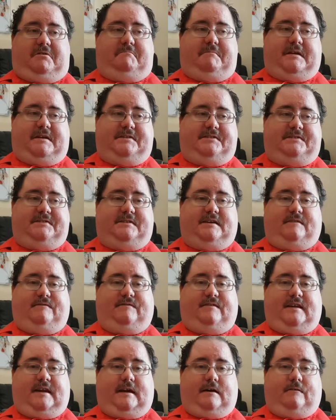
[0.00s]
bit
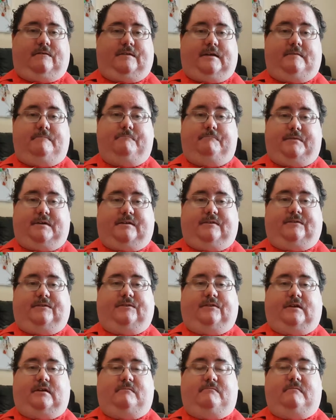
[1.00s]
stiff now and then,
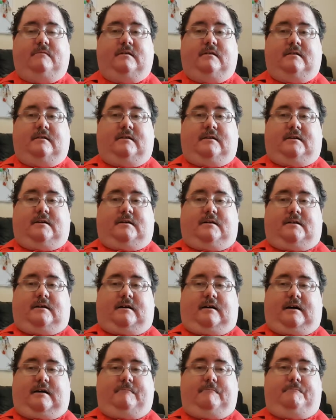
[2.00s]
but
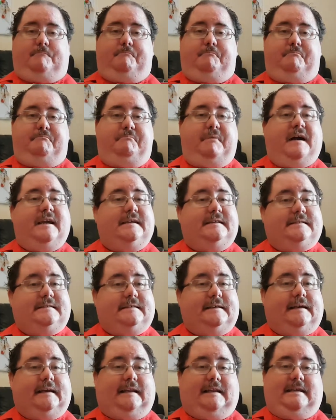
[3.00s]
I'm
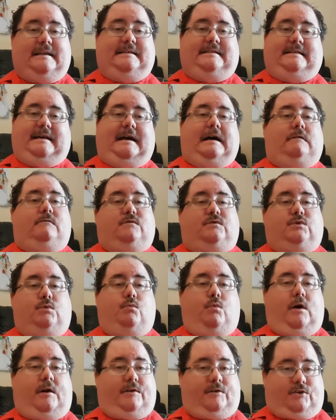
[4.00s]
basically down to
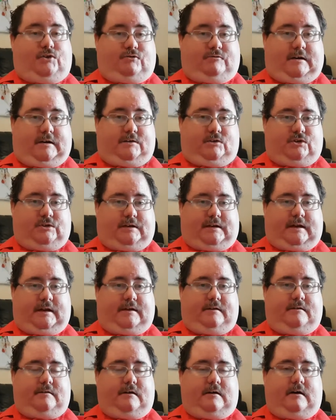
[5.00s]
one crutch
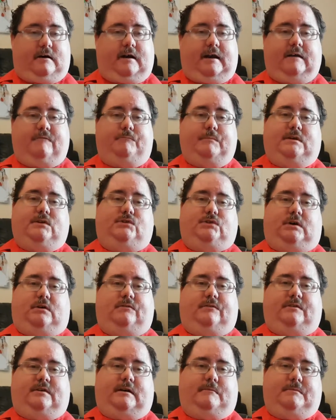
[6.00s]
again. I have been
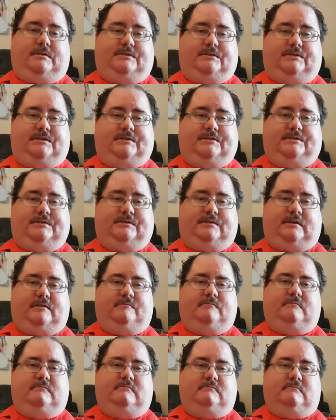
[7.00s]
told that I must just
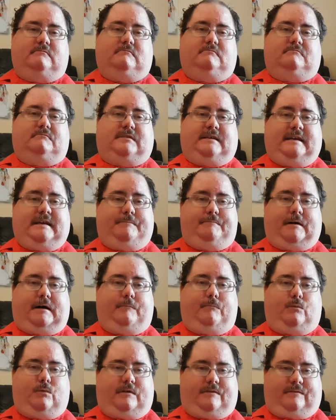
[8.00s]
keep
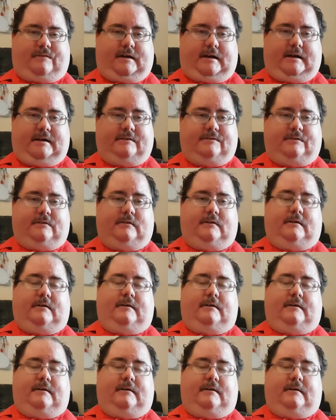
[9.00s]
up with that